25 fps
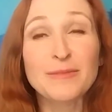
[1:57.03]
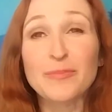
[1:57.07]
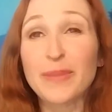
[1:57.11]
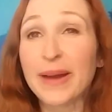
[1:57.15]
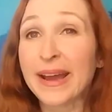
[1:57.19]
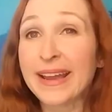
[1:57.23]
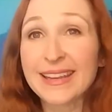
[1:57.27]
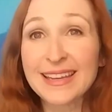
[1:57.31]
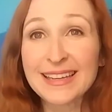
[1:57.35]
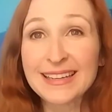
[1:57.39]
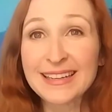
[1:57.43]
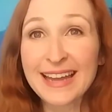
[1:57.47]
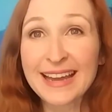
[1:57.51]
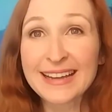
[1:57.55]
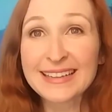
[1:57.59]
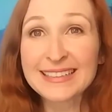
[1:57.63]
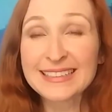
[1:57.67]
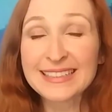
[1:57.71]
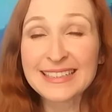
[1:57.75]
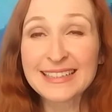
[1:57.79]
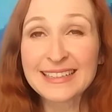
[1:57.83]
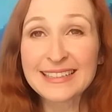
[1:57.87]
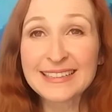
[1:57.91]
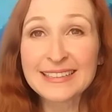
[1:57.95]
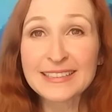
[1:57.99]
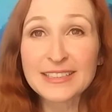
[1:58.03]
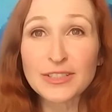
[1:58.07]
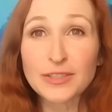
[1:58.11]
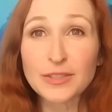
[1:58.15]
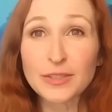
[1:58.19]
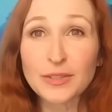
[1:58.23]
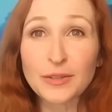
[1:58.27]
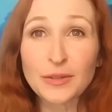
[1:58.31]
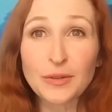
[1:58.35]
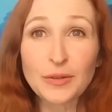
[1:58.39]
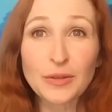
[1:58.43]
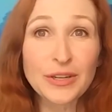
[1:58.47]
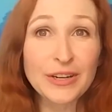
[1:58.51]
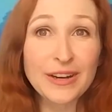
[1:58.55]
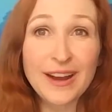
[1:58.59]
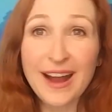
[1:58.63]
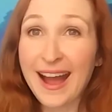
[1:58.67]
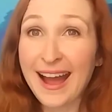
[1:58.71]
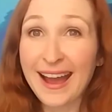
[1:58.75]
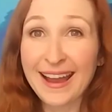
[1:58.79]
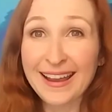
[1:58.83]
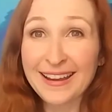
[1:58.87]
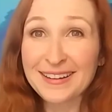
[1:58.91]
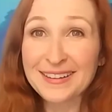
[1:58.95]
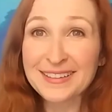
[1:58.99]
by connecting to your
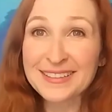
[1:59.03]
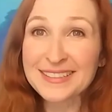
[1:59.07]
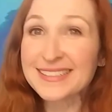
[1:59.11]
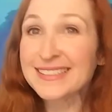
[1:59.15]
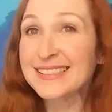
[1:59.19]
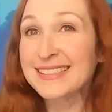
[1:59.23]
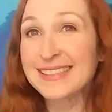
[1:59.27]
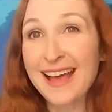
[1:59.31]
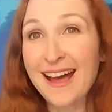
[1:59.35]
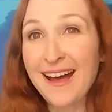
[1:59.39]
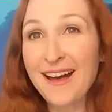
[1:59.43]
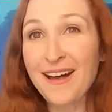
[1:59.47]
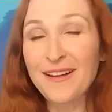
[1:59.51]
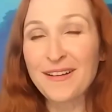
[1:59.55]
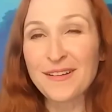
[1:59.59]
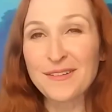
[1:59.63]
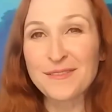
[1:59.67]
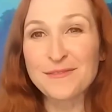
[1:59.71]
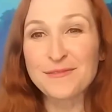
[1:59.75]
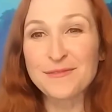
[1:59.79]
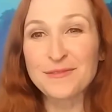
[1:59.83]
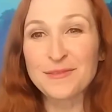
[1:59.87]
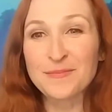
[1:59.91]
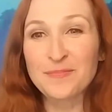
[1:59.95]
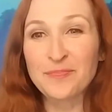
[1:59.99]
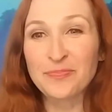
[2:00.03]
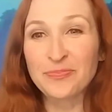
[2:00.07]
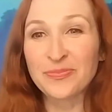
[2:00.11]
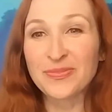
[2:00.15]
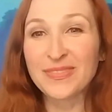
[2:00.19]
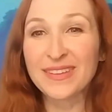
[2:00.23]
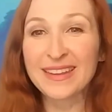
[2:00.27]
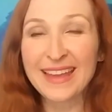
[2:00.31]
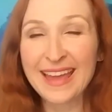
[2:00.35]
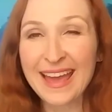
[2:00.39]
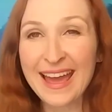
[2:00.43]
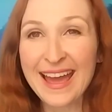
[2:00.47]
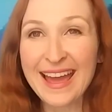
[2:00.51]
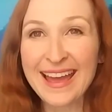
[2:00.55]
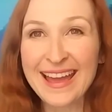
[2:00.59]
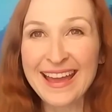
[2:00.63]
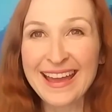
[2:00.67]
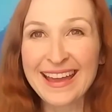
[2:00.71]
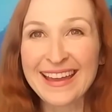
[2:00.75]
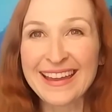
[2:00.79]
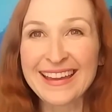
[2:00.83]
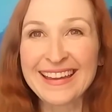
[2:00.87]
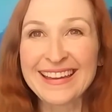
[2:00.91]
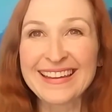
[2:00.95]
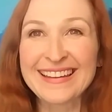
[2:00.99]
higher self.
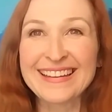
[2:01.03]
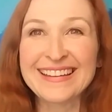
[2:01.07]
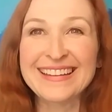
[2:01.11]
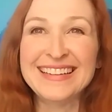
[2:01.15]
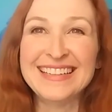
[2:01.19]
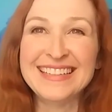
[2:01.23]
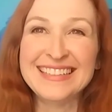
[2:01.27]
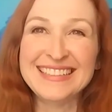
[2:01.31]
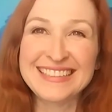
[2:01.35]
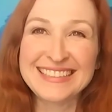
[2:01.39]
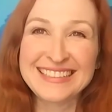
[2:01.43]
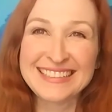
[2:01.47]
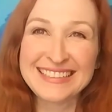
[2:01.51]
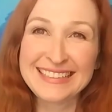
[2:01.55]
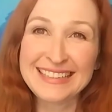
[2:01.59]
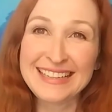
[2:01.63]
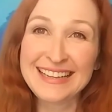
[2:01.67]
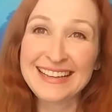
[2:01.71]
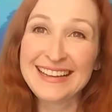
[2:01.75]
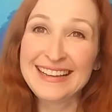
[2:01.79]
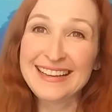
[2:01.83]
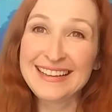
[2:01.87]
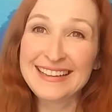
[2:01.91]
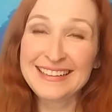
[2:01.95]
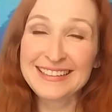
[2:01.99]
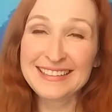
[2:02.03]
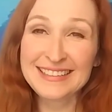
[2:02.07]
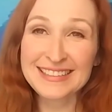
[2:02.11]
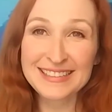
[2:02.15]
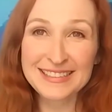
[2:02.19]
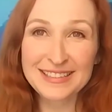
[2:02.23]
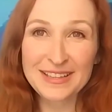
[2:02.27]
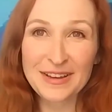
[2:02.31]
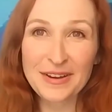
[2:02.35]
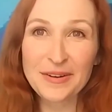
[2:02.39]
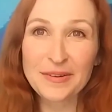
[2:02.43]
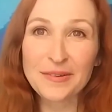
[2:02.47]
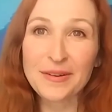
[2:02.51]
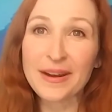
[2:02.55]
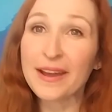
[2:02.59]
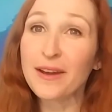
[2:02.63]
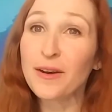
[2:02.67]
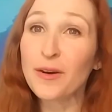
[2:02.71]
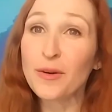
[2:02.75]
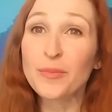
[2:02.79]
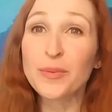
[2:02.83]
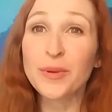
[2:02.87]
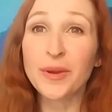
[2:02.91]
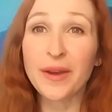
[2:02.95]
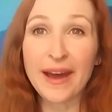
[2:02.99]
Yay! So I
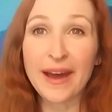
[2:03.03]
hope